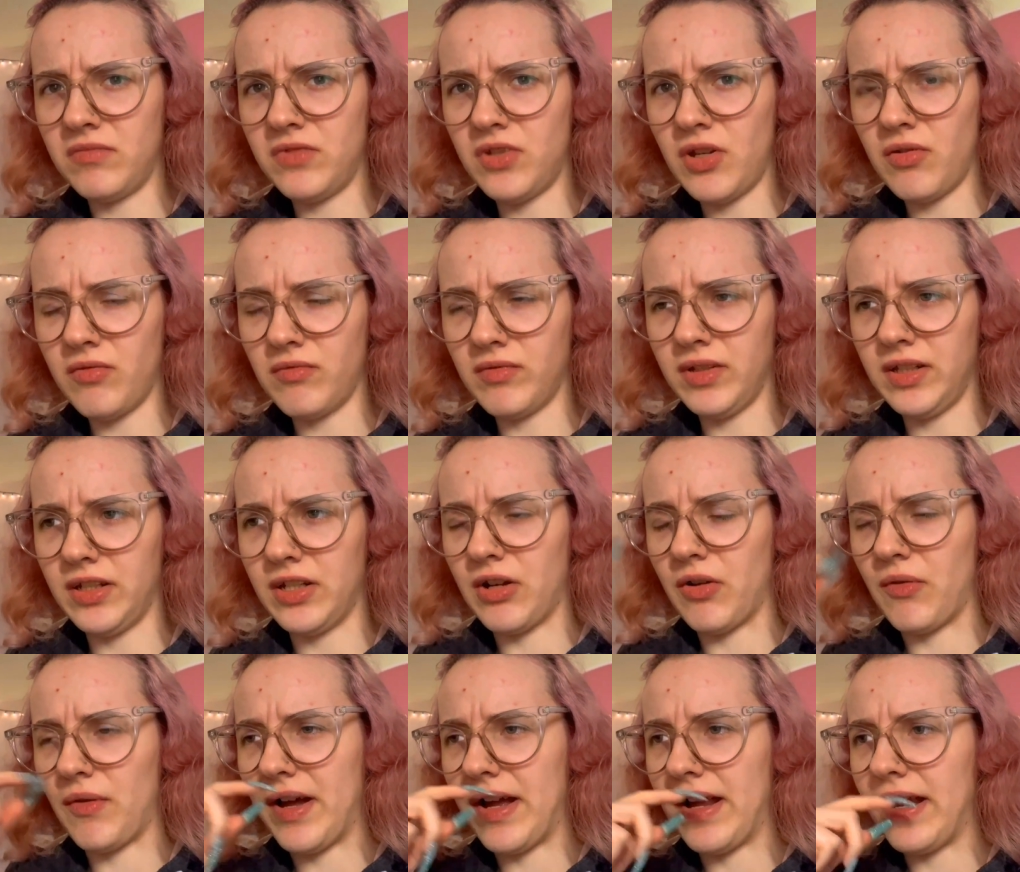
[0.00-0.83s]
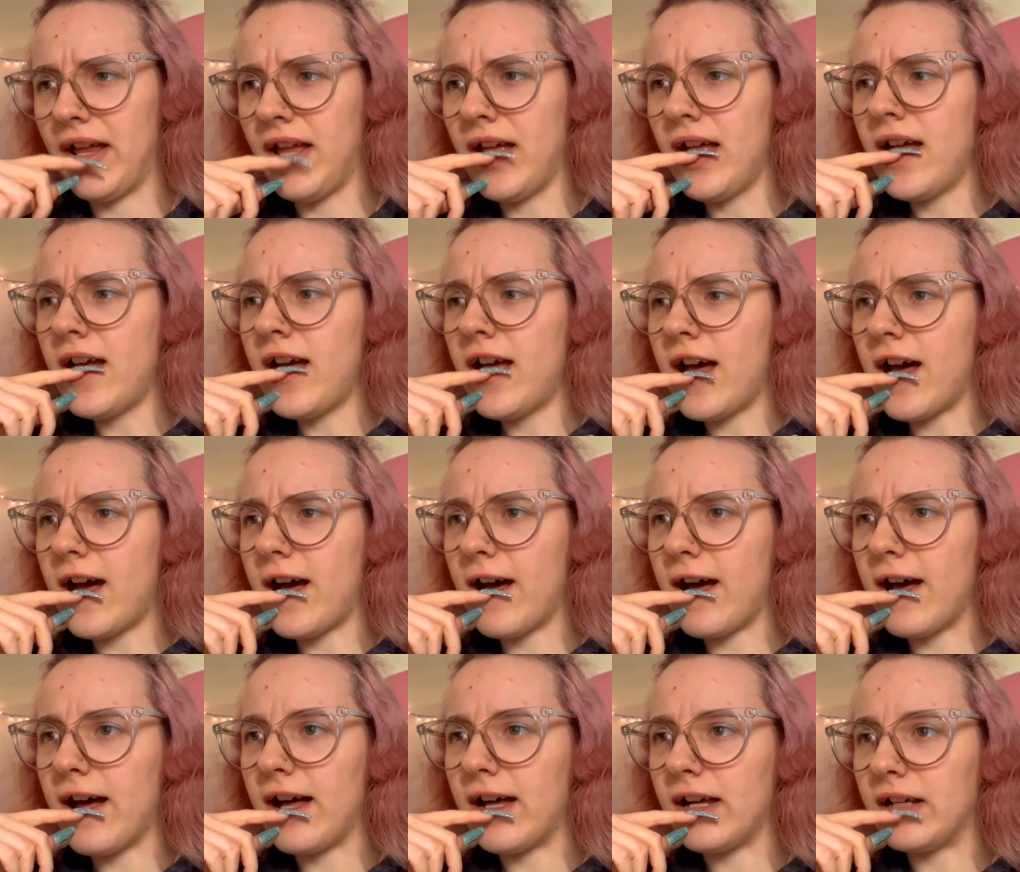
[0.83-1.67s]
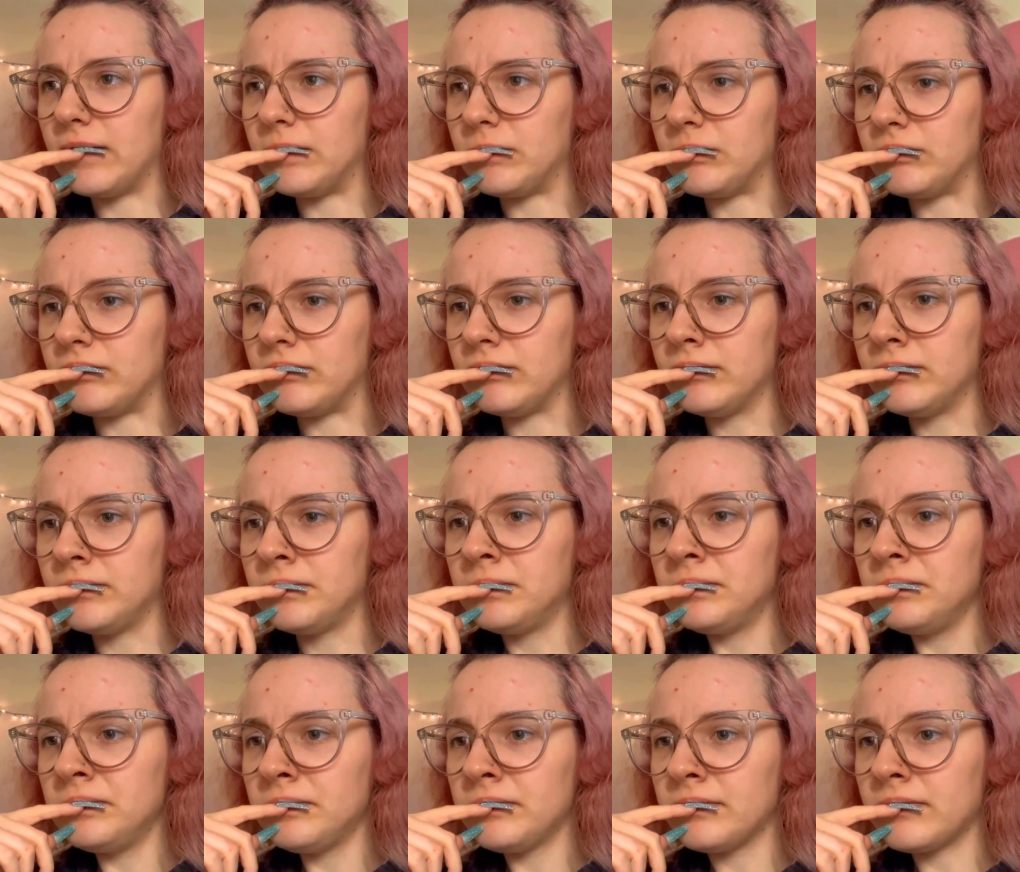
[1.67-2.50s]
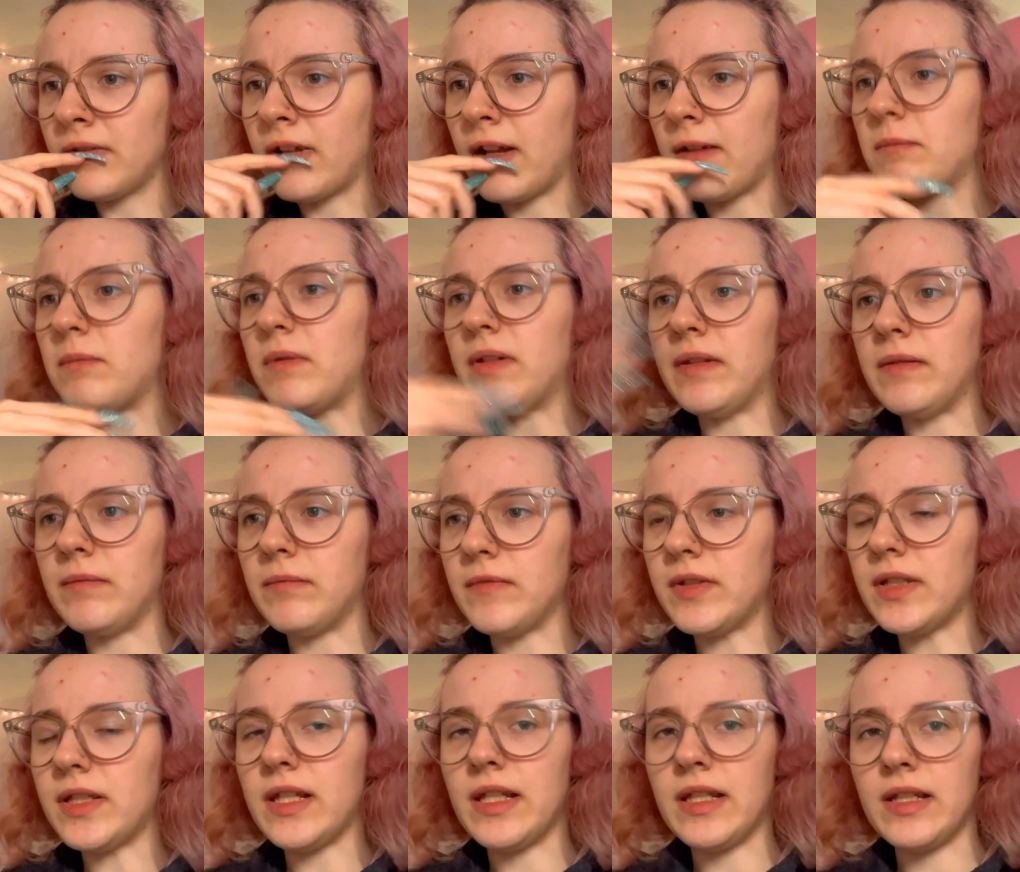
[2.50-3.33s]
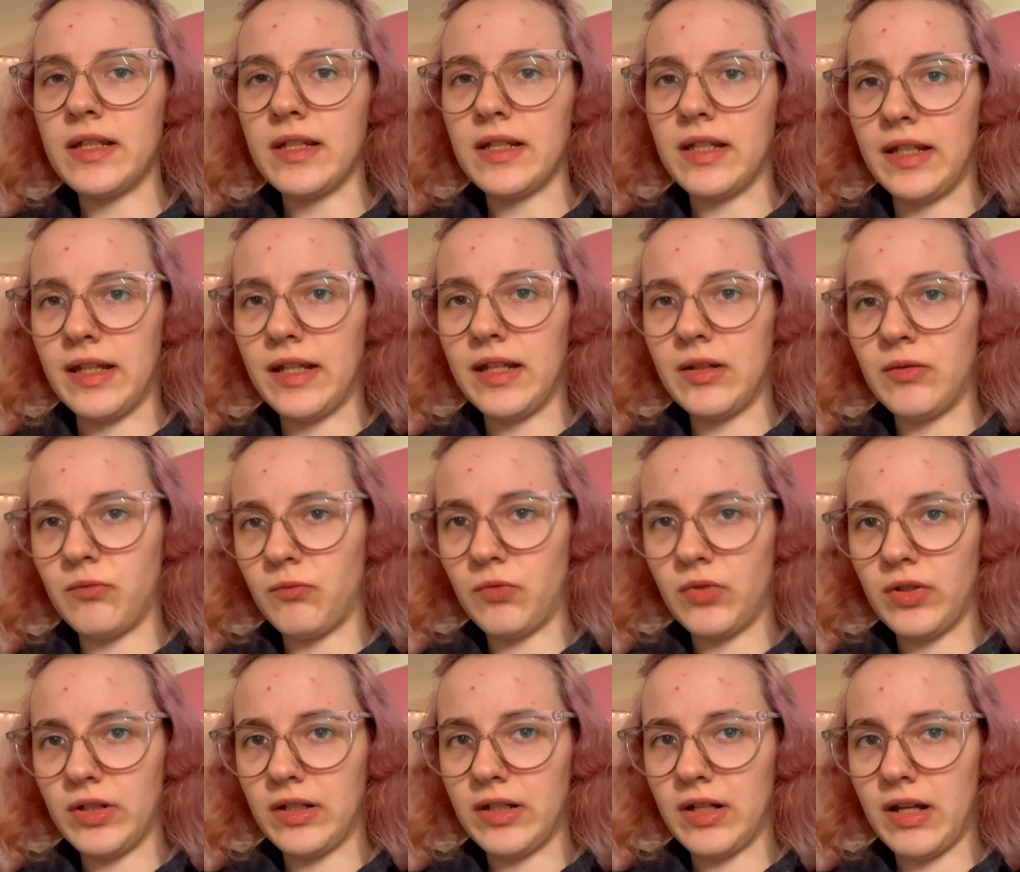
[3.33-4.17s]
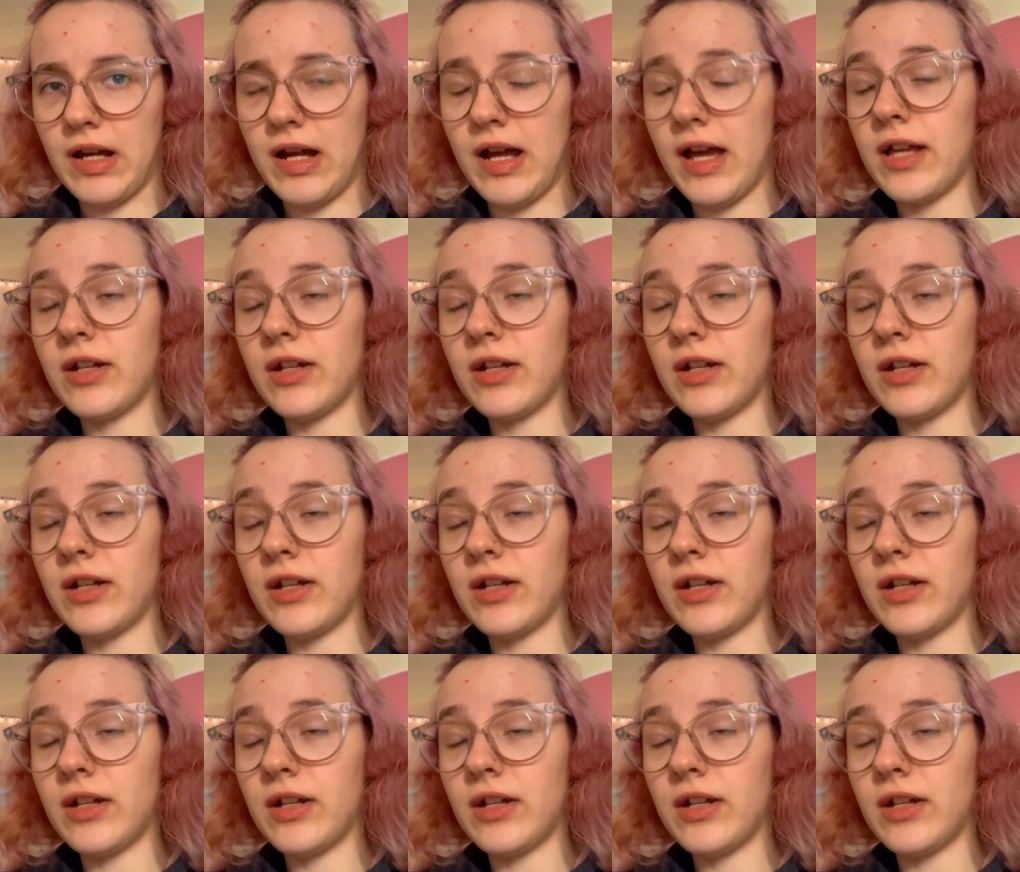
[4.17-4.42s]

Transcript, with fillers: Don't really know why. Um, I've been sneezing and whatnot.